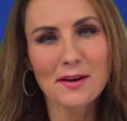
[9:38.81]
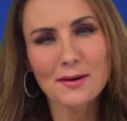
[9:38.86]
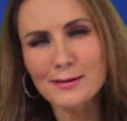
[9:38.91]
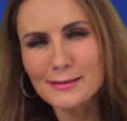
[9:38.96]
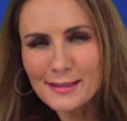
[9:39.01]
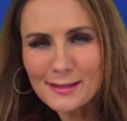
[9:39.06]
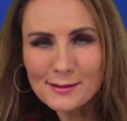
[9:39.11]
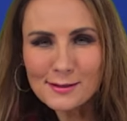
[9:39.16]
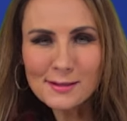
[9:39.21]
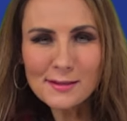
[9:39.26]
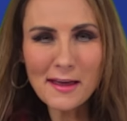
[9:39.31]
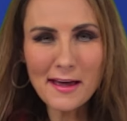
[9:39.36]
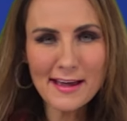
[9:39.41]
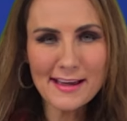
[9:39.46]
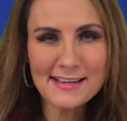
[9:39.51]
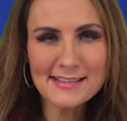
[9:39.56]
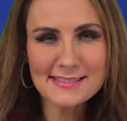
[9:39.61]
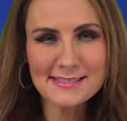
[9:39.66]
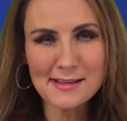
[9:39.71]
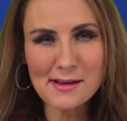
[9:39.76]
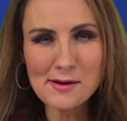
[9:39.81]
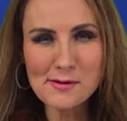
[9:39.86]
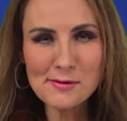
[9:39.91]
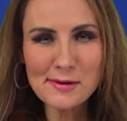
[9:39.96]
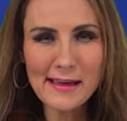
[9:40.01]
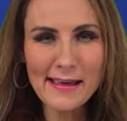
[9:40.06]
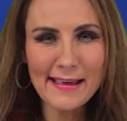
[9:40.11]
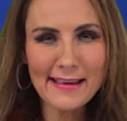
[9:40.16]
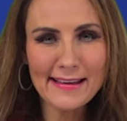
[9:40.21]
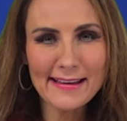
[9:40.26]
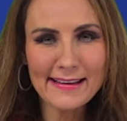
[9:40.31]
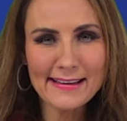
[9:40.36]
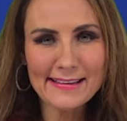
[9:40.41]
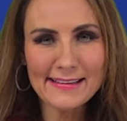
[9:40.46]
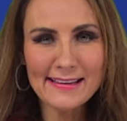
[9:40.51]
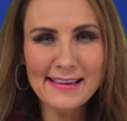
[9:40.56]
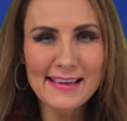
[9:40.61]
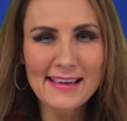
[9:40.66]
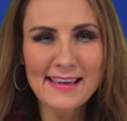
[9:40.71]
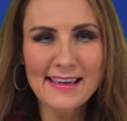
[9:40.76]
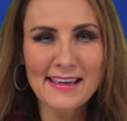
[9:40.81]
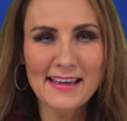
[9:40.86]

"Are little lies okay?"